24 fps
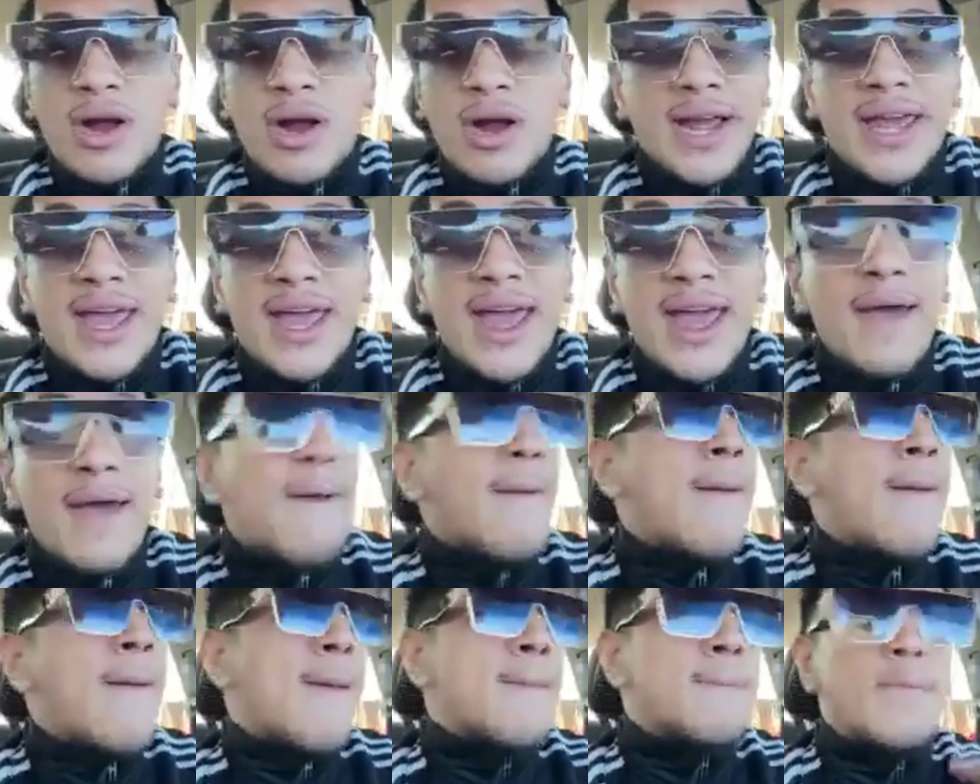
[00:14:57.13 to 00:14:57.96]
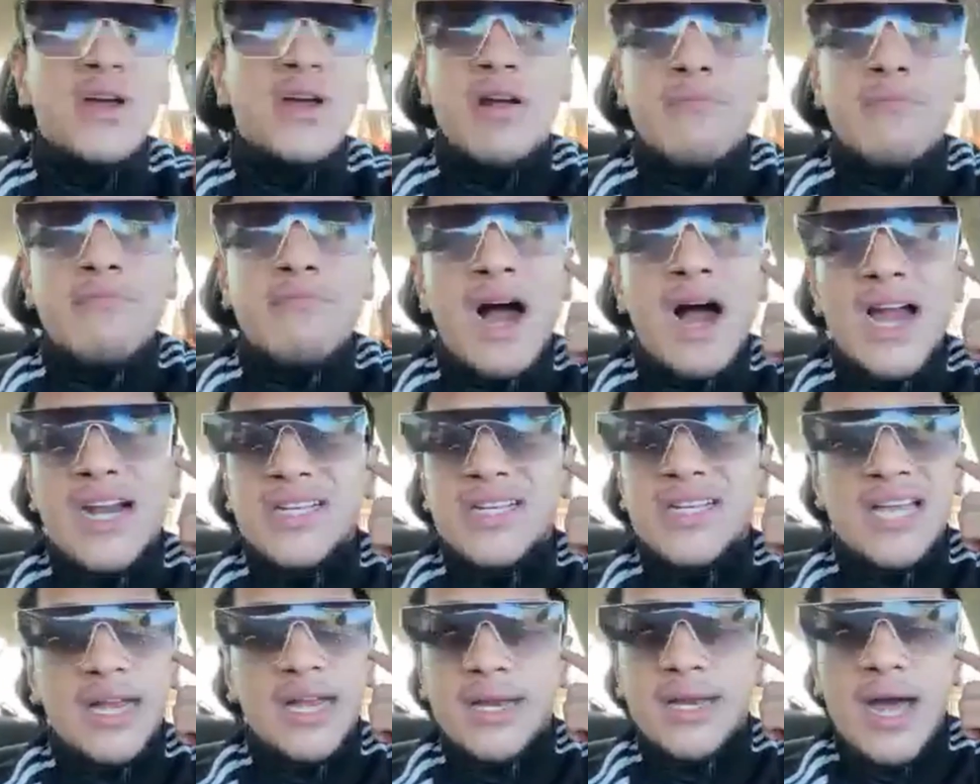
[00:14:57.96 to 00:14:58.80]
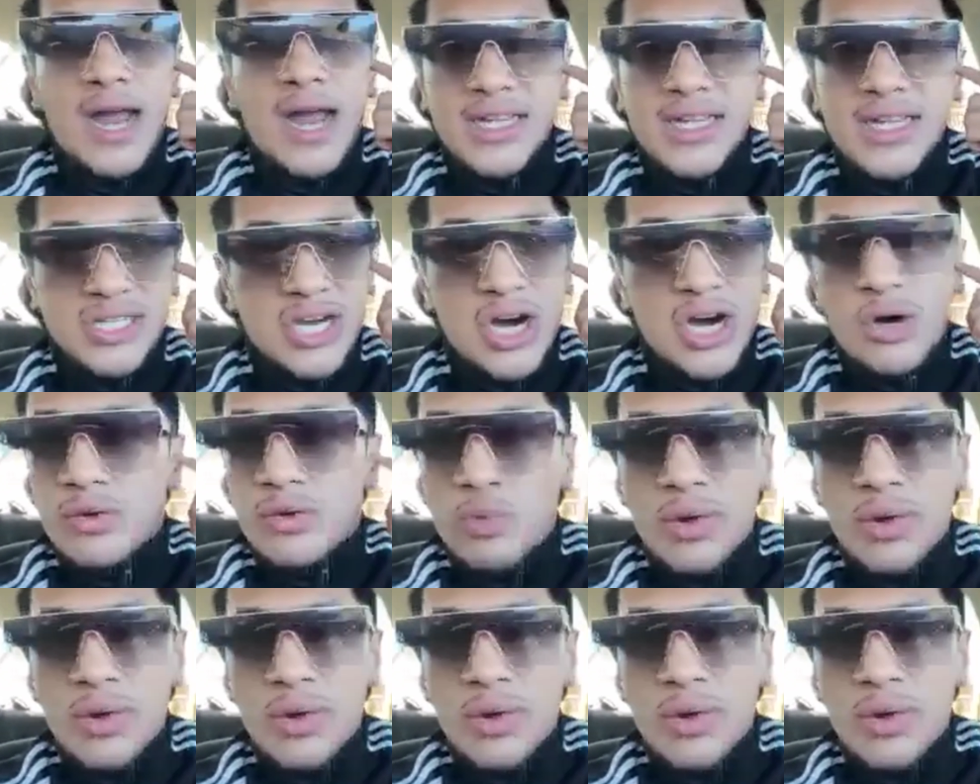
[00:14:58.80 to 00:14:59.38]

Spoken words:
I can't. but your mind is like, nah, let's go.